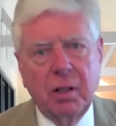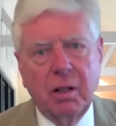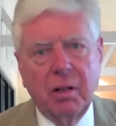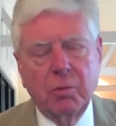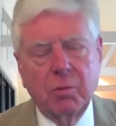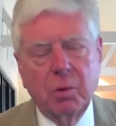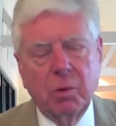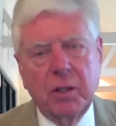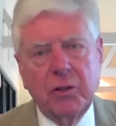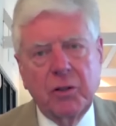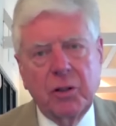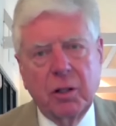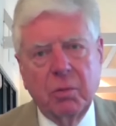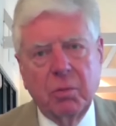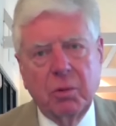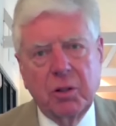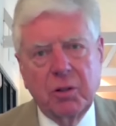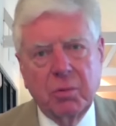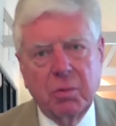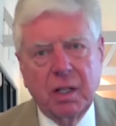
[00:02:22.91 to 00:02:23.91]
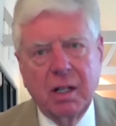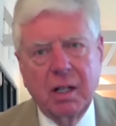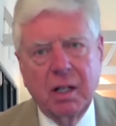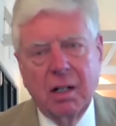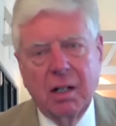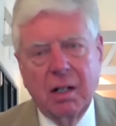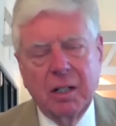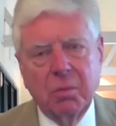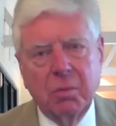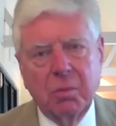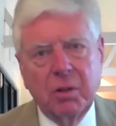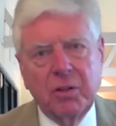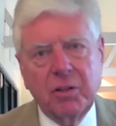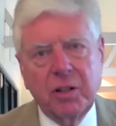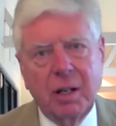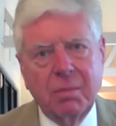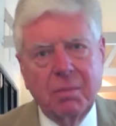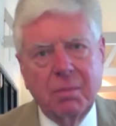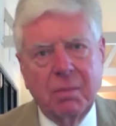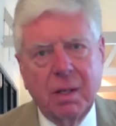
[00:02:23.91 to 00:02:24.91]
of Windsor was regarded with
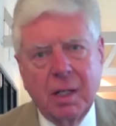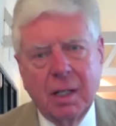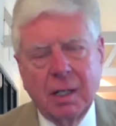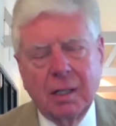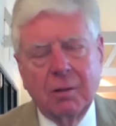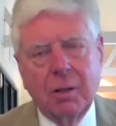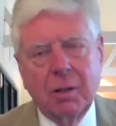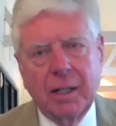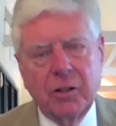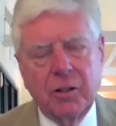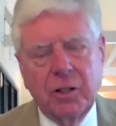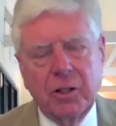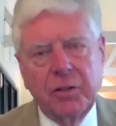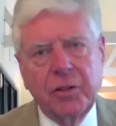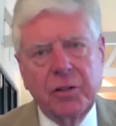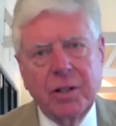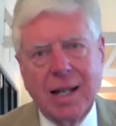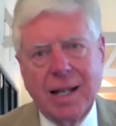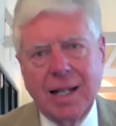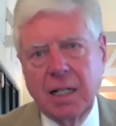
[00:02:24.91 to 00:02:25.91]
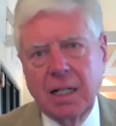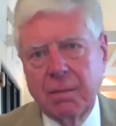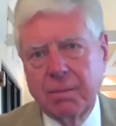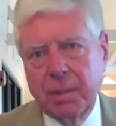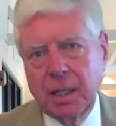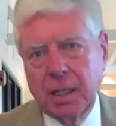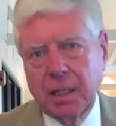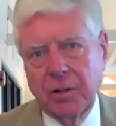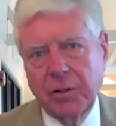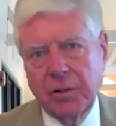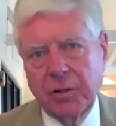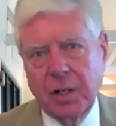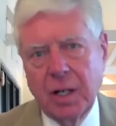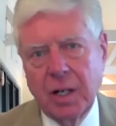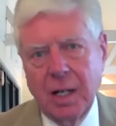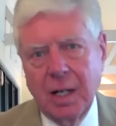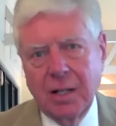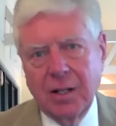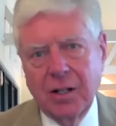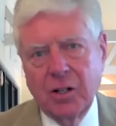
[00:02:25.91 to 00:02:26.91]
some great disdain because